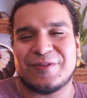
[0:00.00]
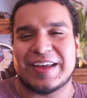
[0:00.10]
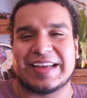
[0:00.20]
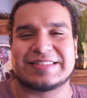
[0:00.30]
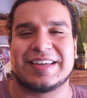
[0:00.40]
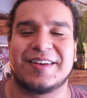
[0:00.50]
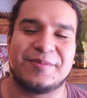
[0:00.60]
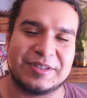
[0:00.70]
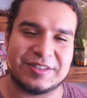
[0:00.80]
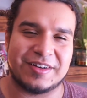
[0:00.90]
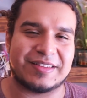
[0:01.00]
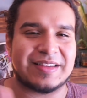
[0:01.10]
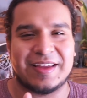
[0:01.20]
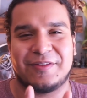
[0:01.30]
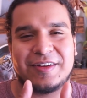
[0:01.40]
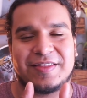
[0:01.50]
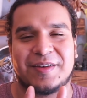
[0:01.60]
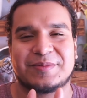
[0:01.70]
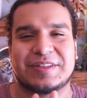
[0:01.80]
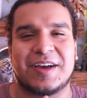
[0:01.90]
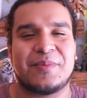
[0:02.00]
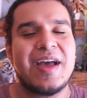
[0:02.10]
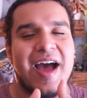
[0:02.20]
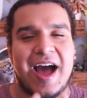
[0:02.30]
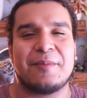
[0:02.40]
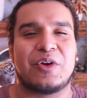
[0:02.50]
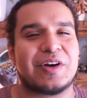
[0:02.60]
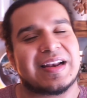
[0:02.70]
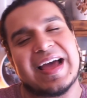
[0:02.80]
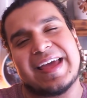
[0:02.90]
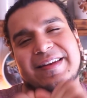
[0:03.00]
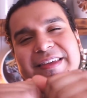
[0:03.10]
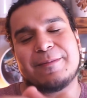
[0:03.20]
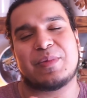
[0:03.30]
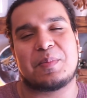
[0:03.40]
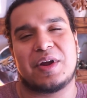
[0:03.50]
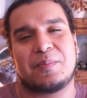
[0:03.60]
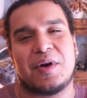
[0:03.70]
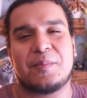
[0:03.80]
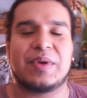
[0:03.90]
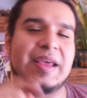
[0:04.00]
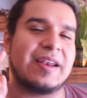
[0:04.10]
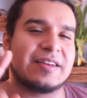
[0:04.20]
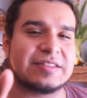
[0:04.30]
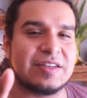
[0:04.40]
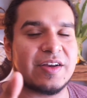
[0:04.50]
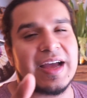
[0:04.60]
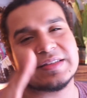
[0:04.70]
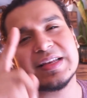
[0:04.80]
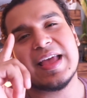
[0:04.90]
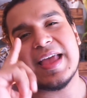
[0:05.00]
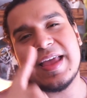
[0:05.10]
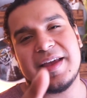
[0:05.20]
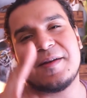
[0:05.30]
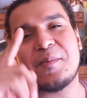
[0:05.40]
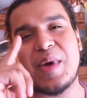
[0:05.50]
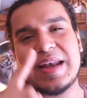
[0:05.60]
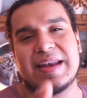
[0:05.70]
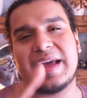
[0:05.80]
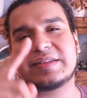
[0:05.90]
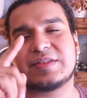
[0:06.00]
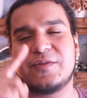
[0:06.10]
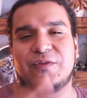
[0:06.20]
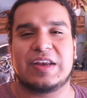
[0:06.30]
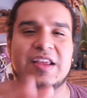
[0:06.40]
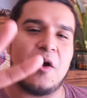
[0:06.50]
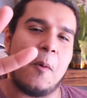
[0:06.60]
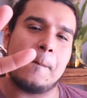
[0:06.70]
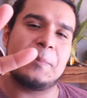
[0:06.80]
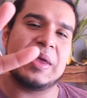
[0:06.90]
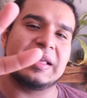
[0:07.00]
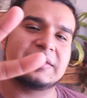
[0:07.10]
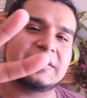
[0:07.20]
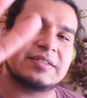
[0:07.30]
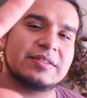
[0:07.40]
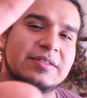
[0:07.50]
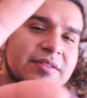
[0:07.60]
If you guys did, be sure to give it a thumbs up. I'm LordTheLion, keep the blood pumping, and I'll see you guys in my next video. Here we go. Peace.